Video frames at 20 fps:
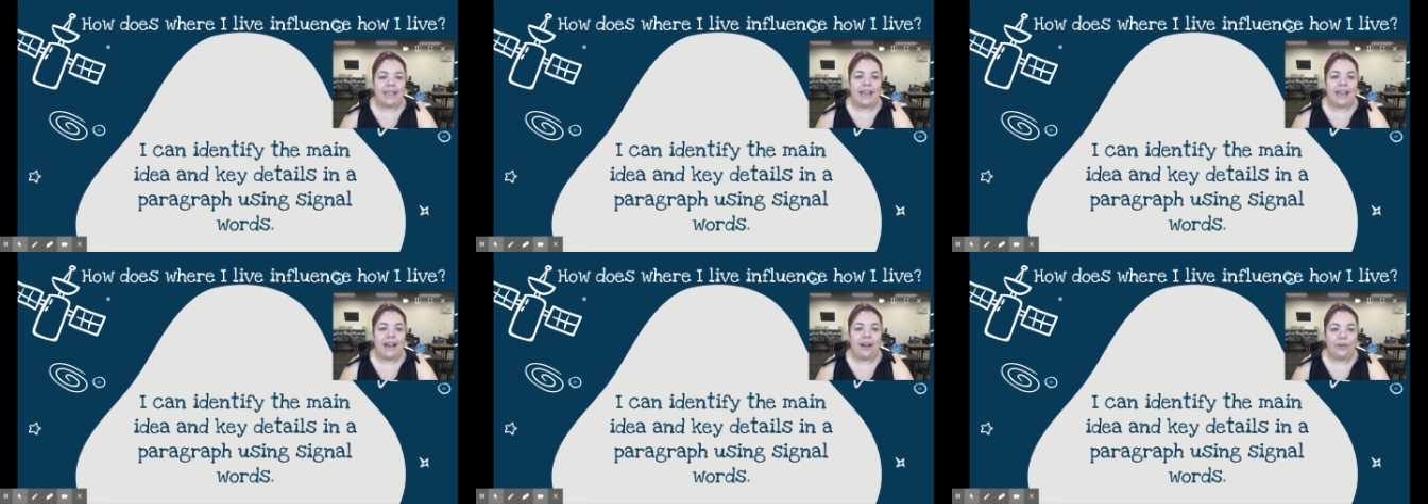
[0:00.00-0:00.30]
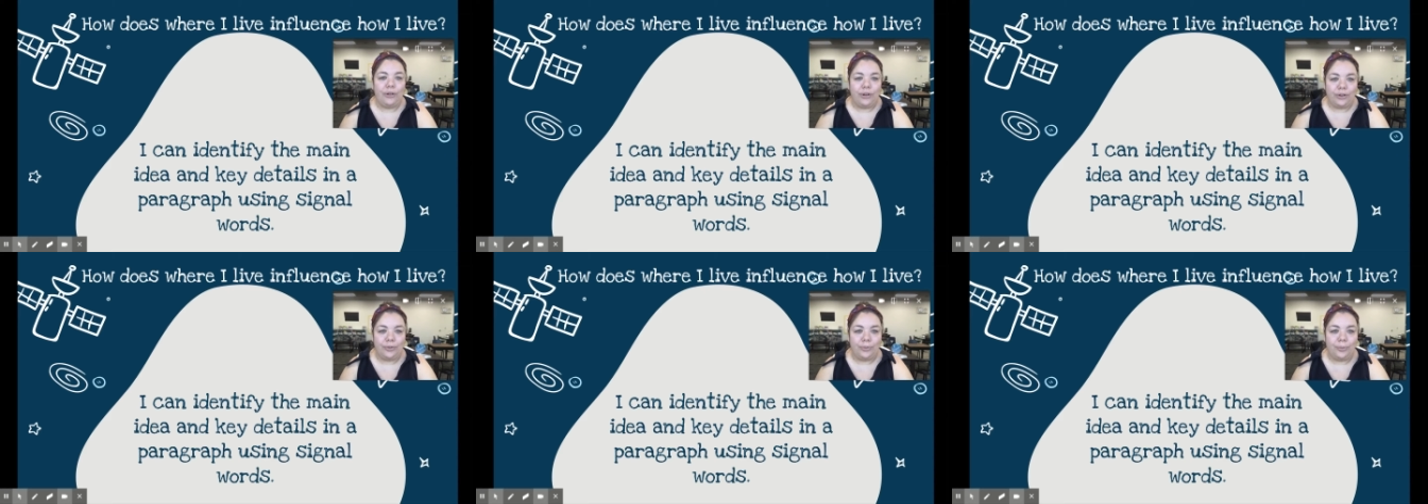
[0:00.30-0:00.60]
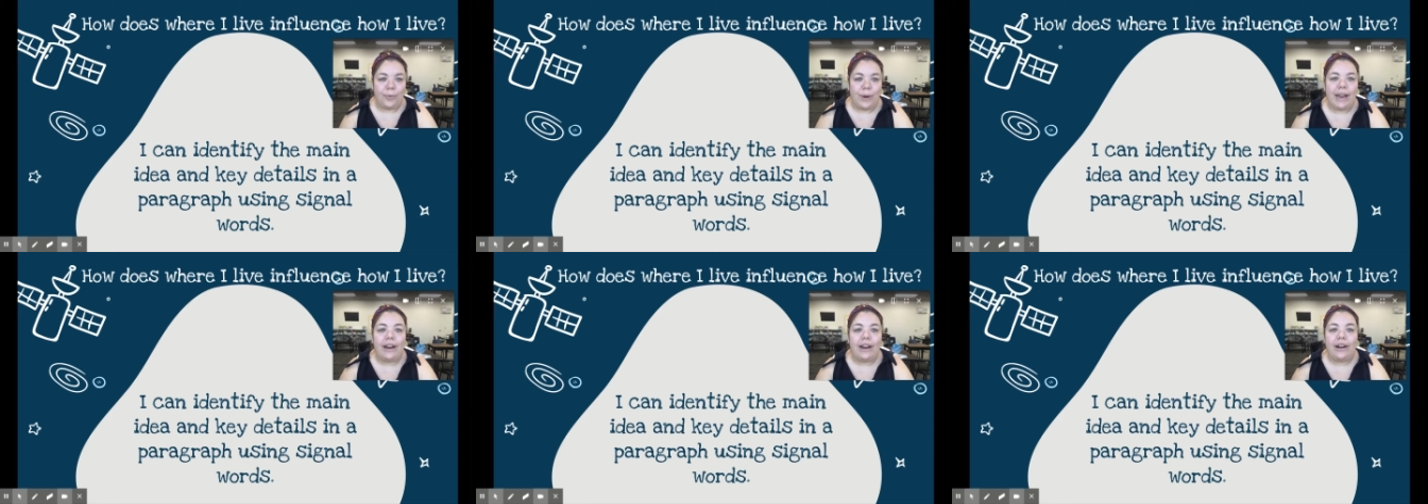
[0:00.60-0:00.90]
how does
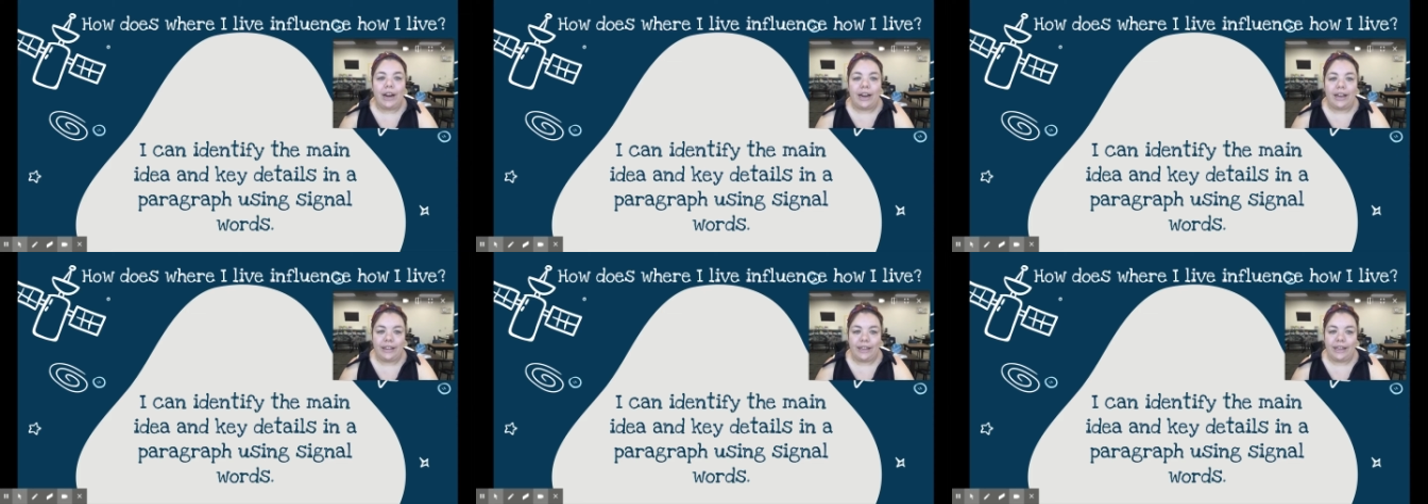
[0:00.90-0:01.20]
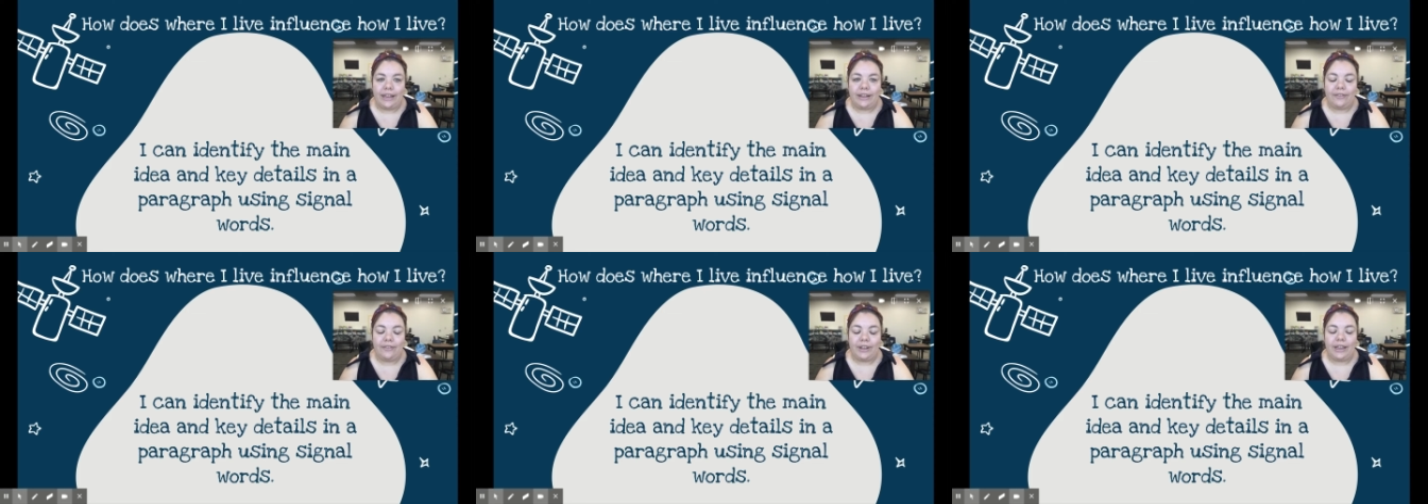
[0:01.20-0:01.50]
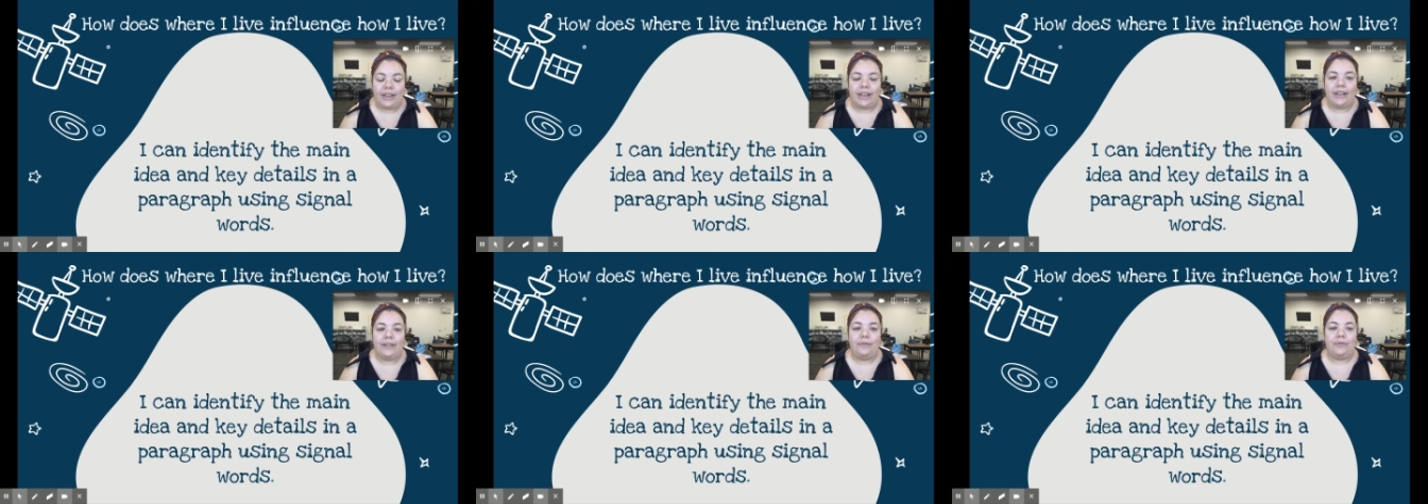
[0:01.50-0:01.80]
where I live
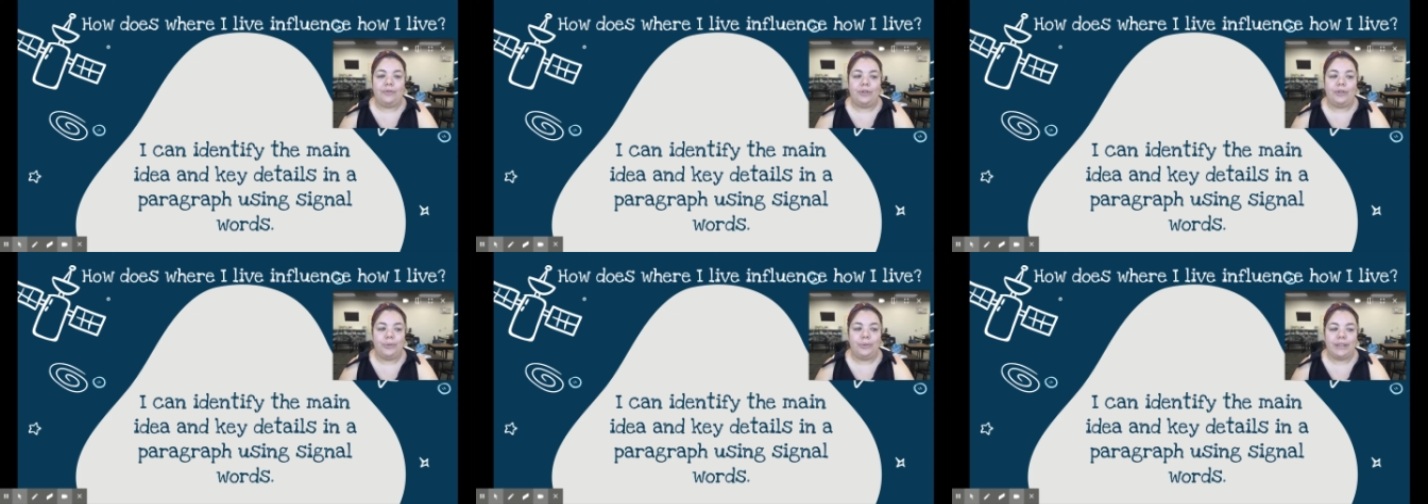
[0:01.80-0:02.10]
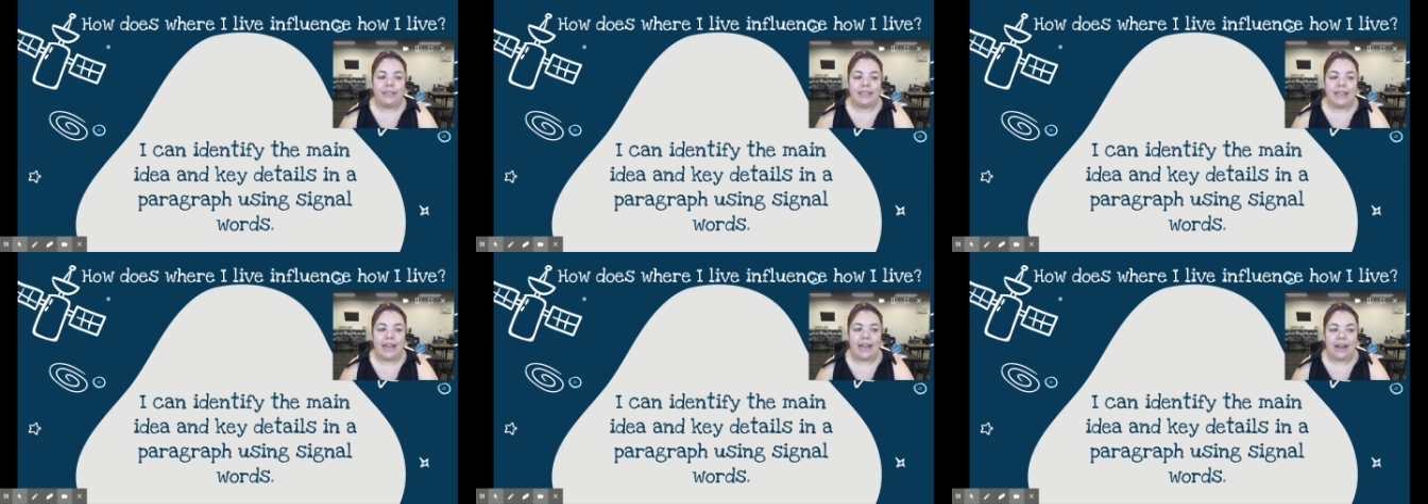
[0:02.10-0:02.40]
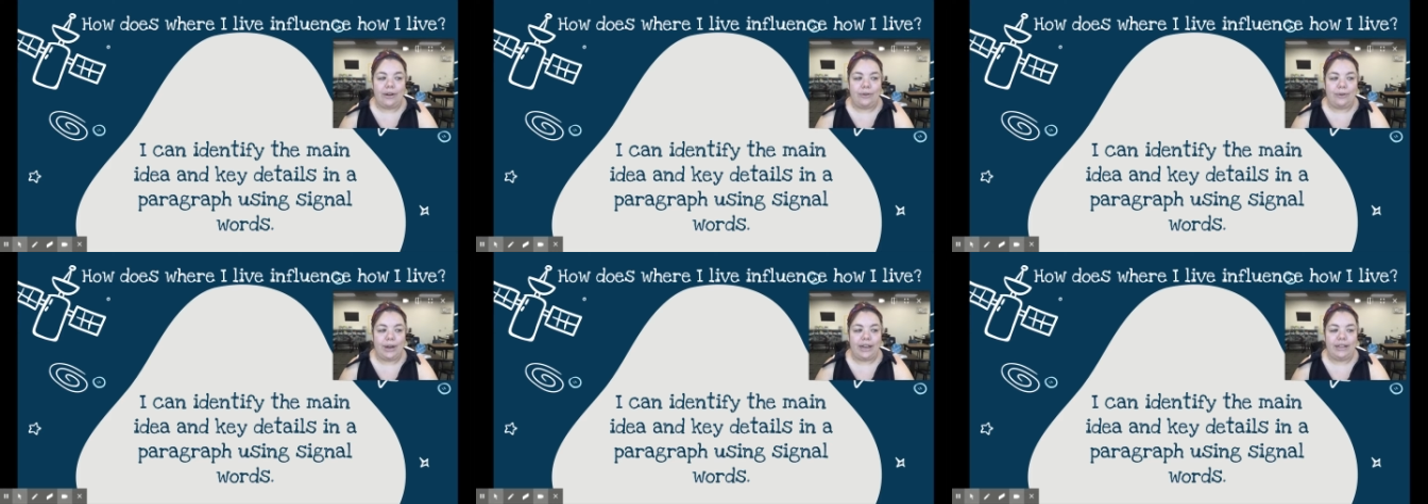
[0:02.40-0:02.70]
influence
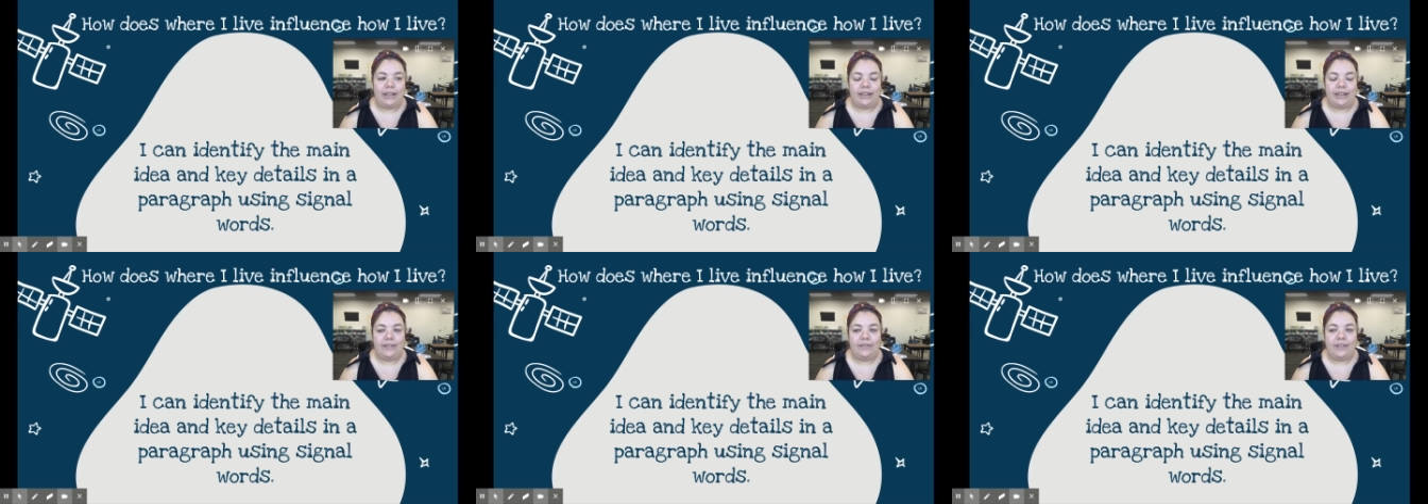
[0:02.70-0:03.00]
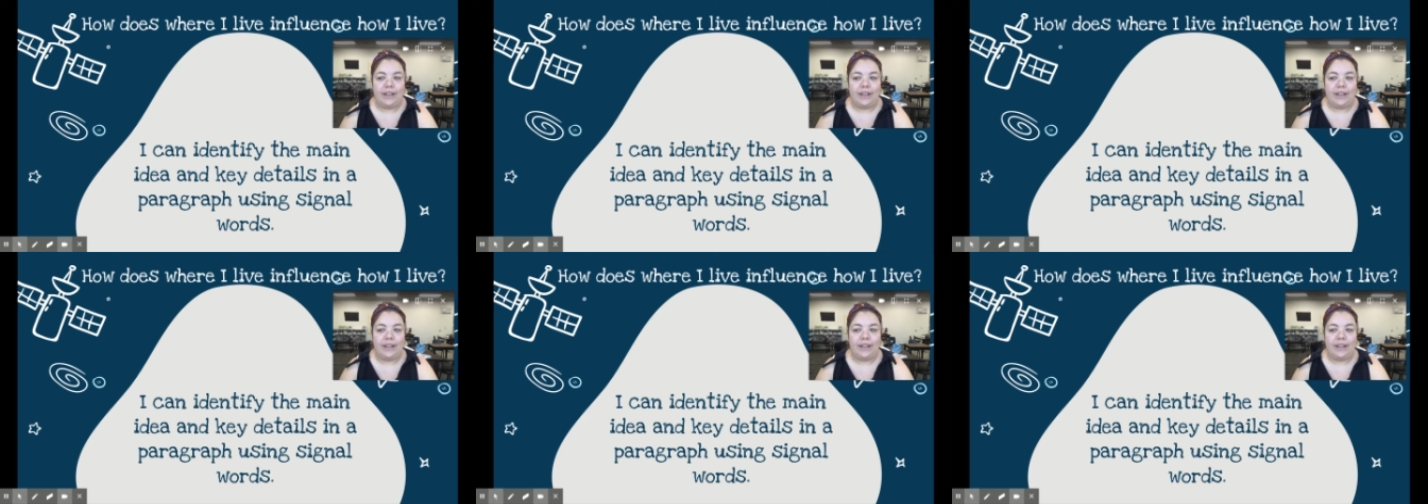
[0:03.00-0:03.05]
how I live?